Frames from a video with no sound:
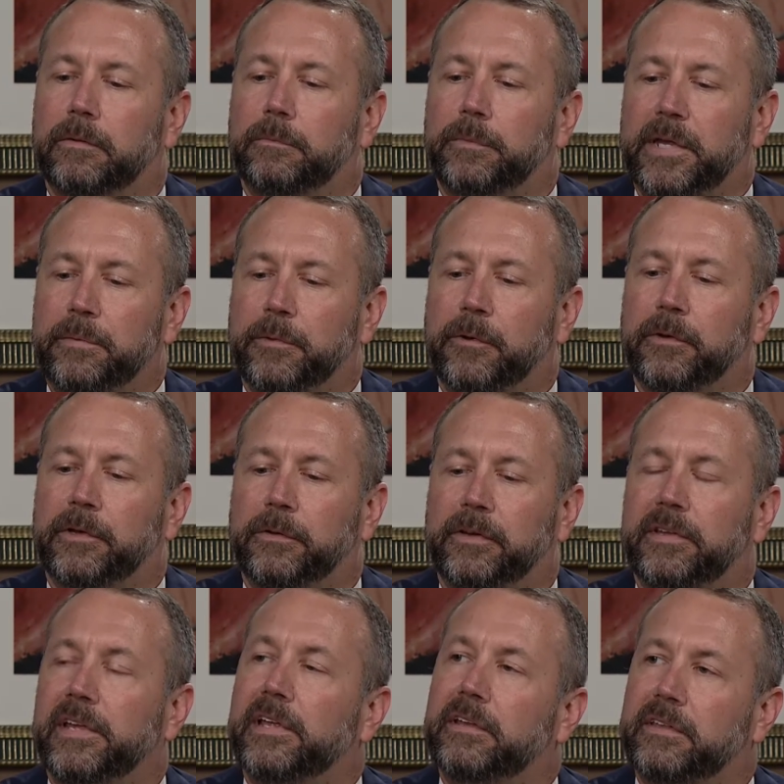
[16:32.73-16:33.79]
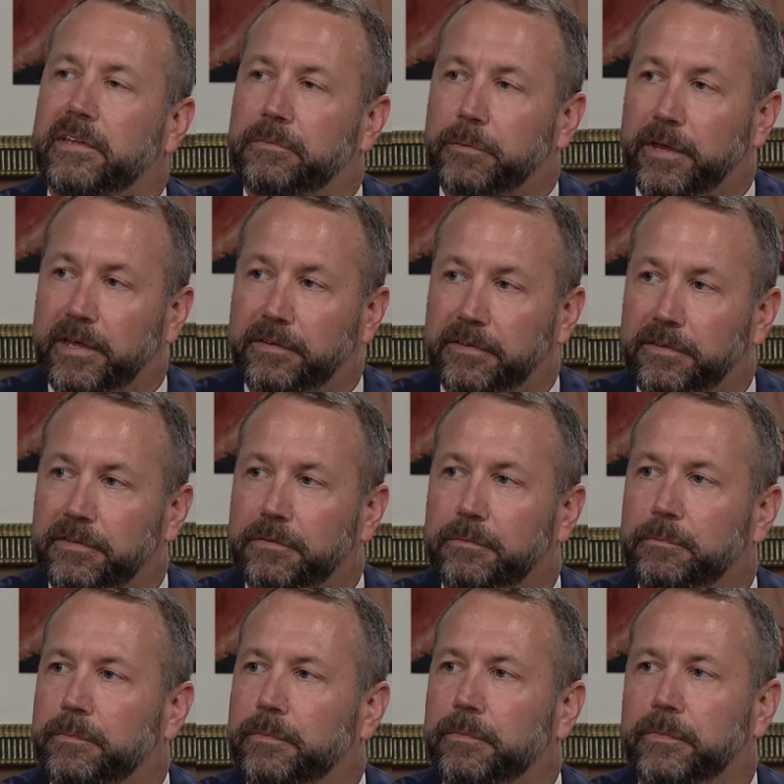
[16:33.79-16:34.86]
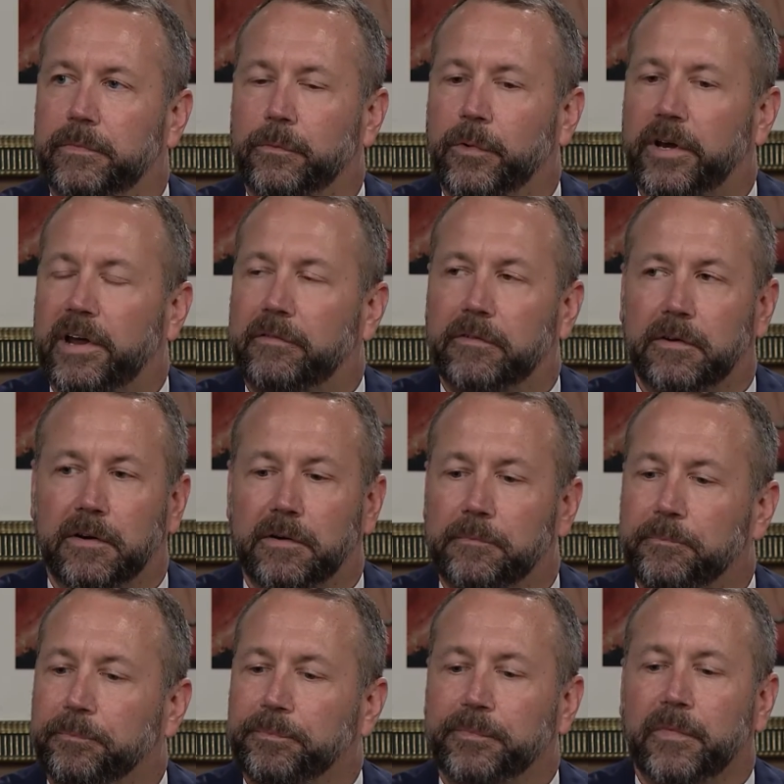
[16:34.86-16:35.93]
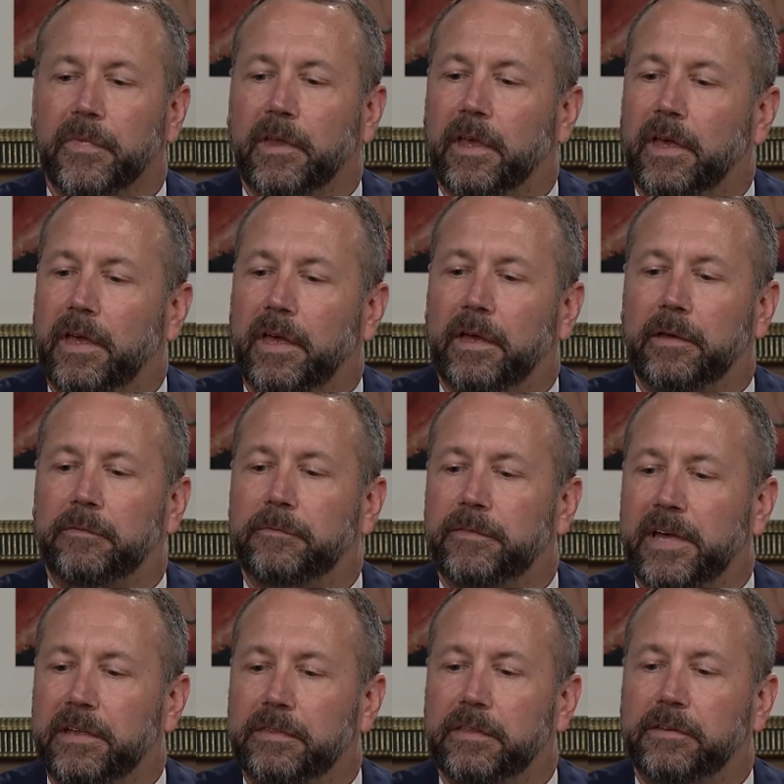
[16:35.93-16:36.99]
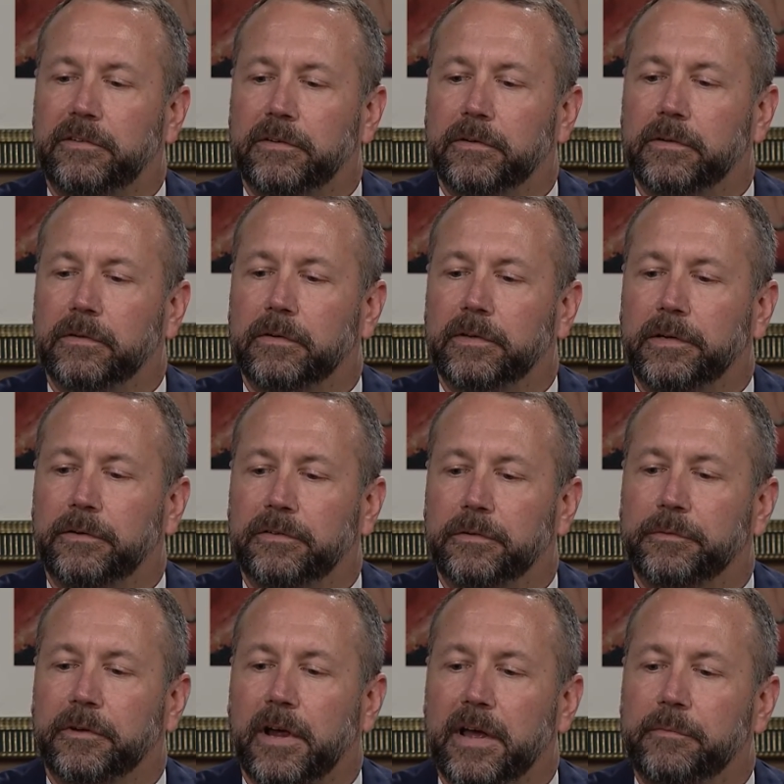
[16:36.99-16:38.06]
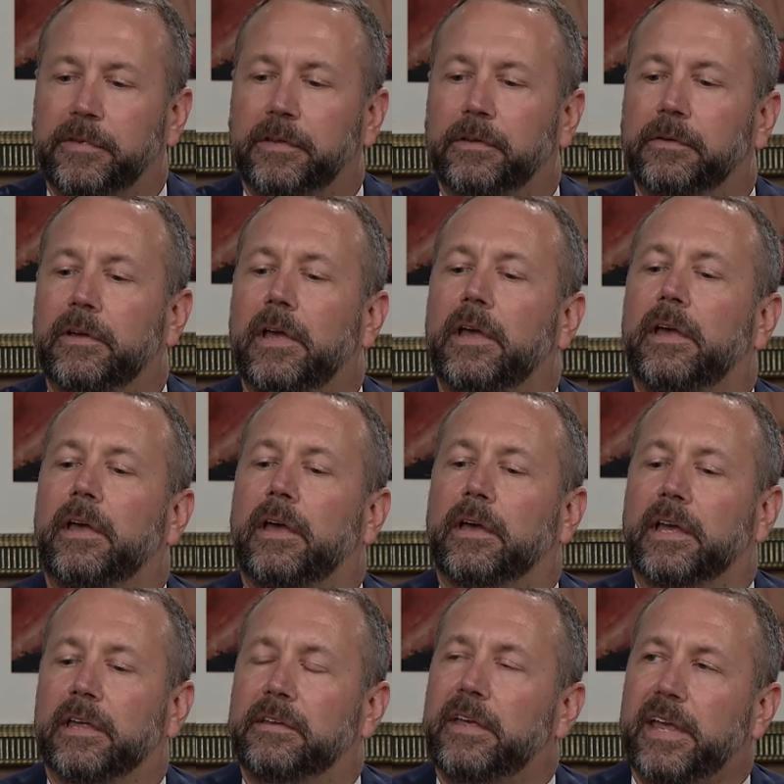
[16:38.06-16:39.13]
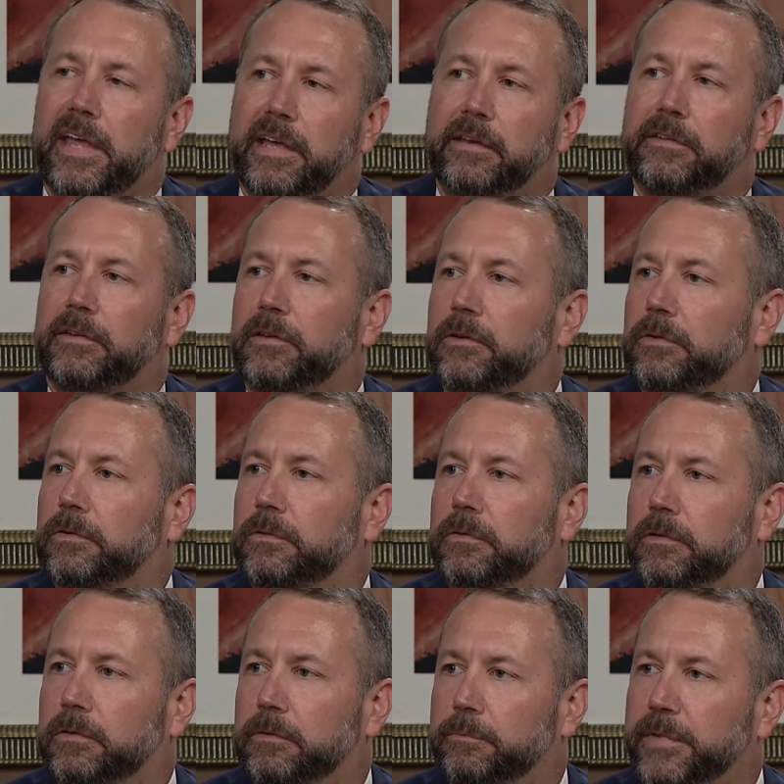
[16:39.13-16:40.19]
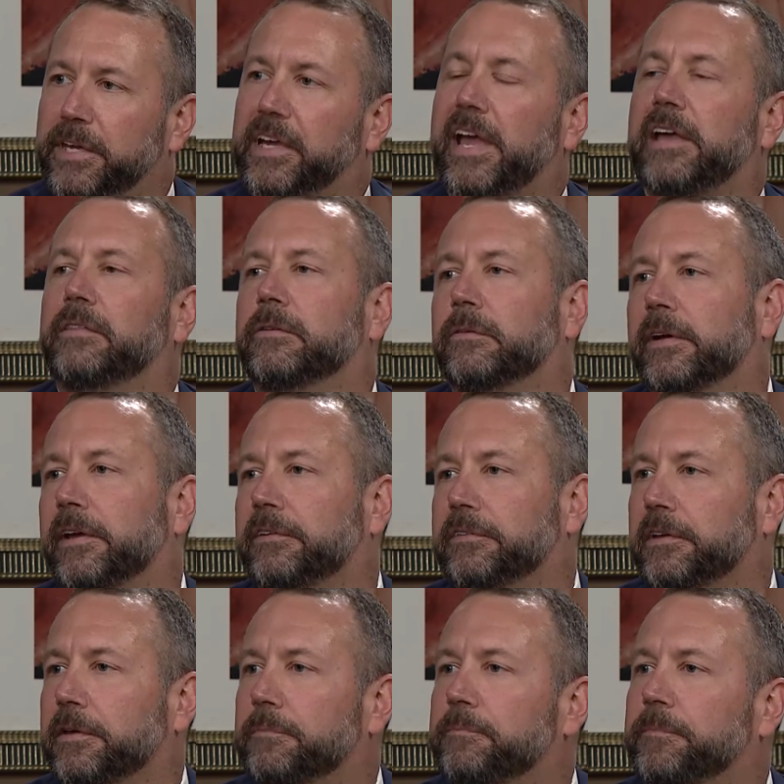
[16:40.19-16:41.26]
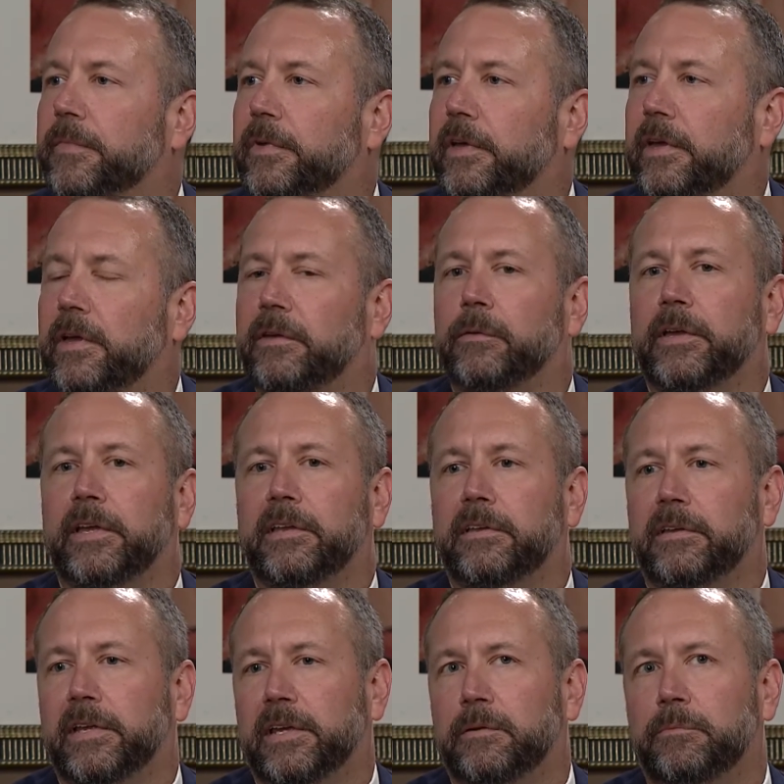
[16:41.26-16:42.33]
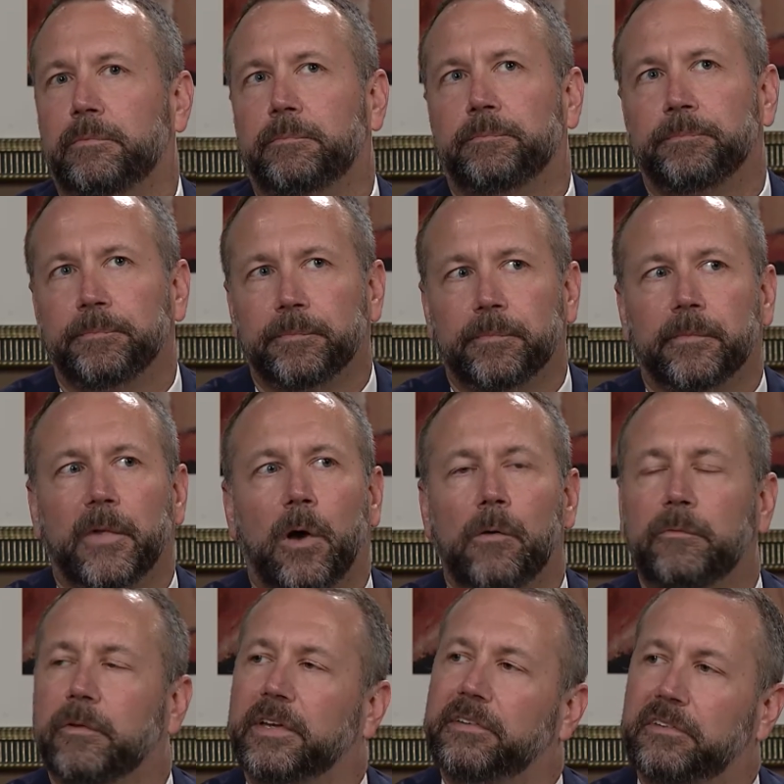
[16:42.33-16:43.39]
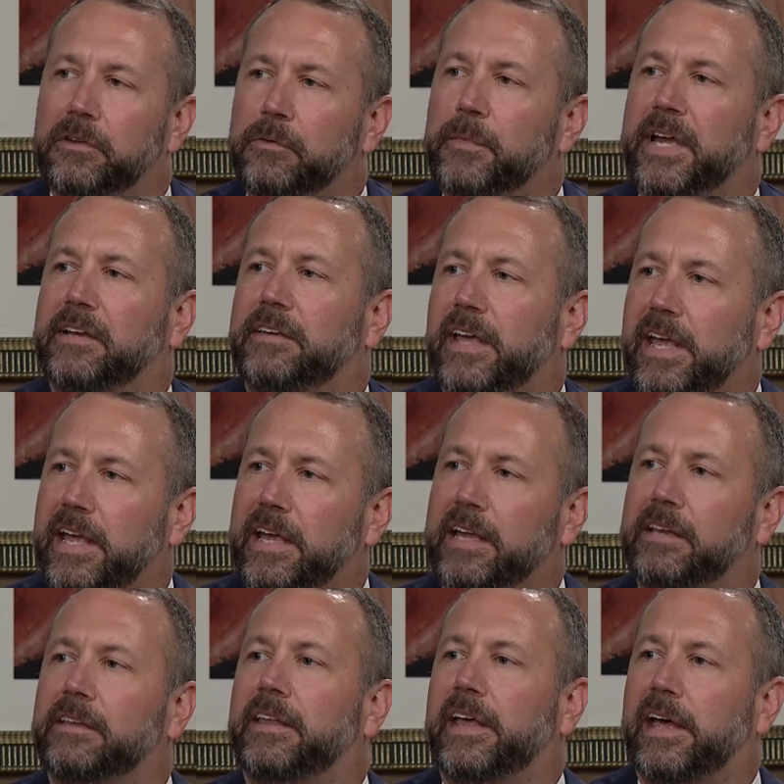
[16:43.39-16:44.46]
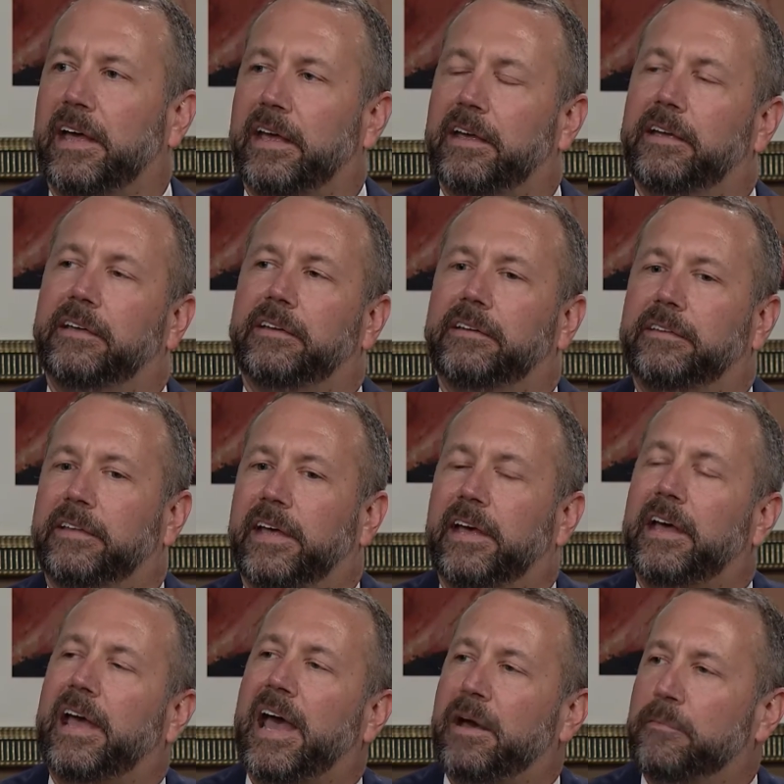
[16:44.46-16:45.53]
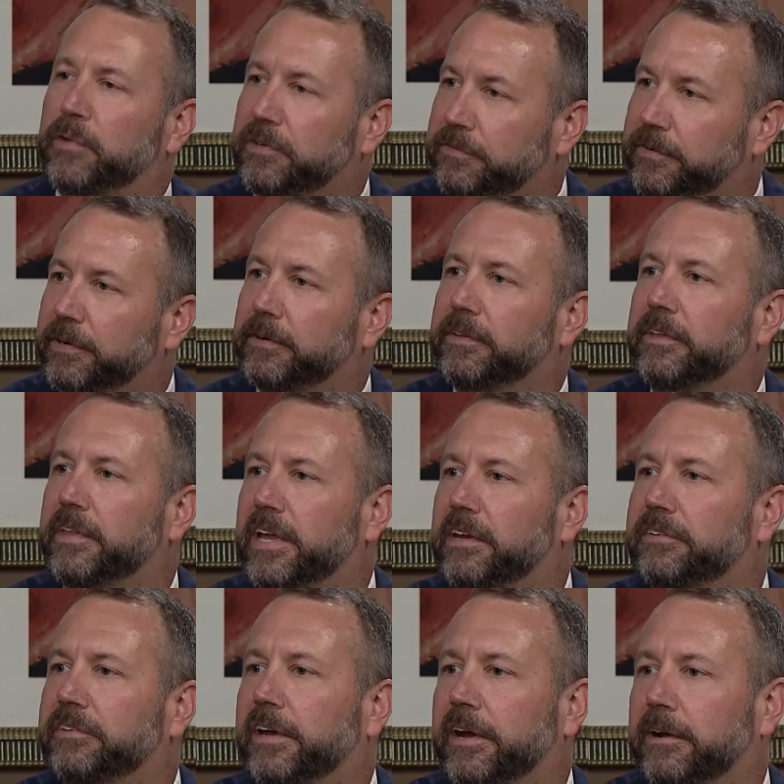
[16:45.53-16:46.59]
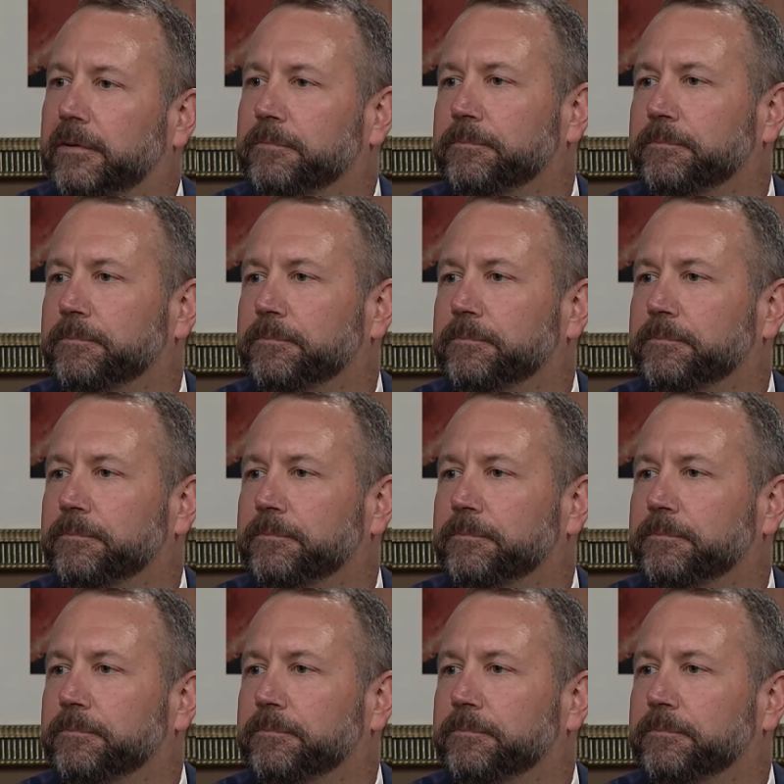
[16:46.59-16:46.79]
people who attend these places, whatever uh, faith that you you subscribe to, can take to mitigate the risk. Okay. Uh, so and, and hopefully still maintain that, that atmosphere that they desire.